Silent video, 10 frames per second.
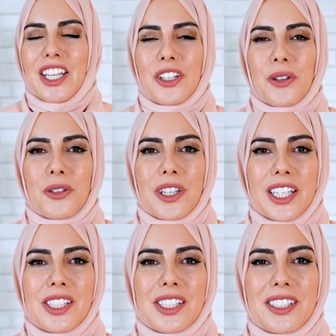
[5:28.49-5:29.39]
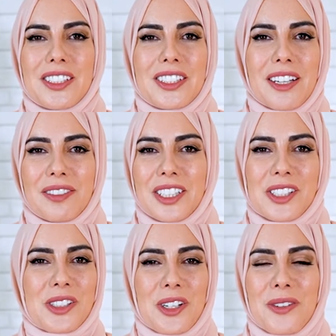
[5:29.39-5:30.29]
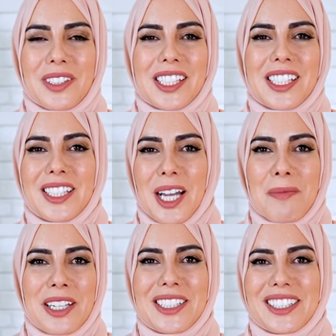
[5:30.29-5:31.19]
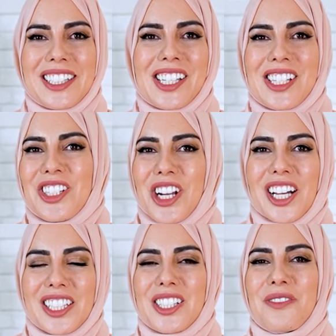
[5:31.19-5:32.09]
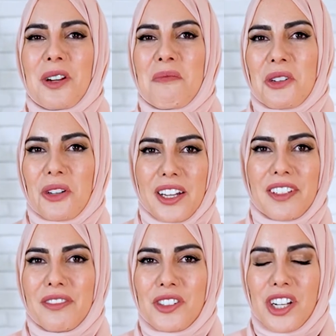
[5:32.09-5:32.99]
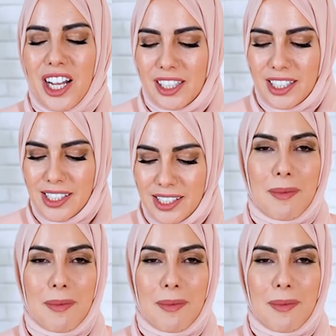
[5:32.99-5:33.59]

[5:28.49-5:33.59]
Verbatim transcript: You know, your kids definitely deserve these yummy, delicious chocolates from Craving for Chocolates.